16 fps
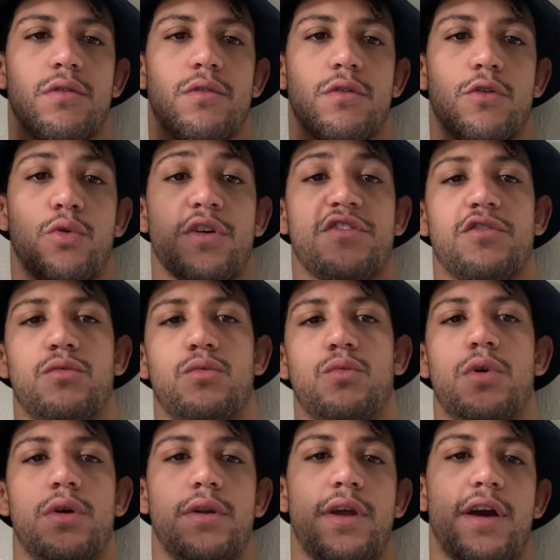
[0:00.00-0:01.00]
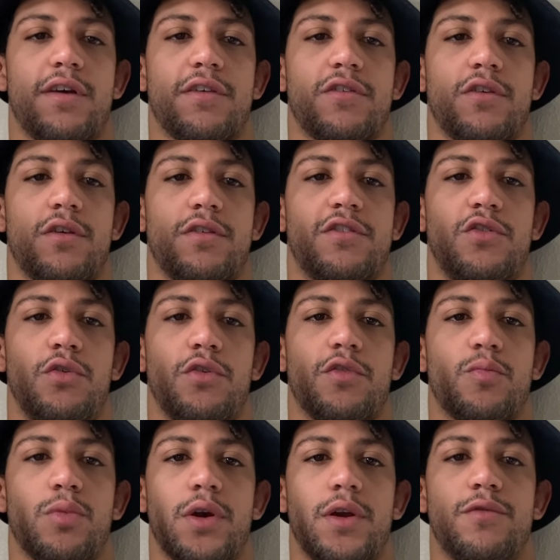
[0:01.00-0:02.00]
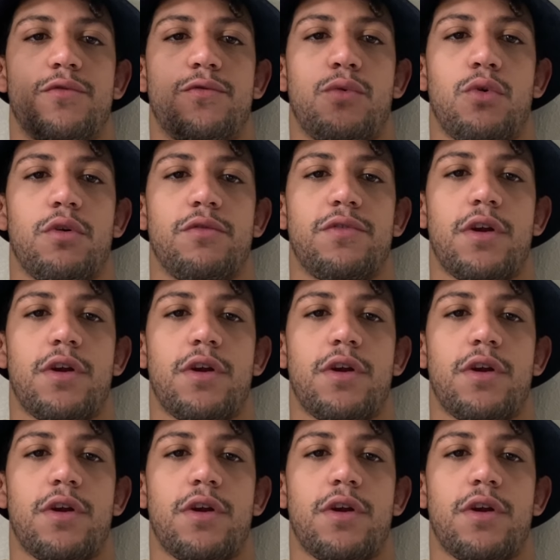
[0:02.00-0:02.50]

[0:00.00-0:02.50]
question 1 asks us to explain 4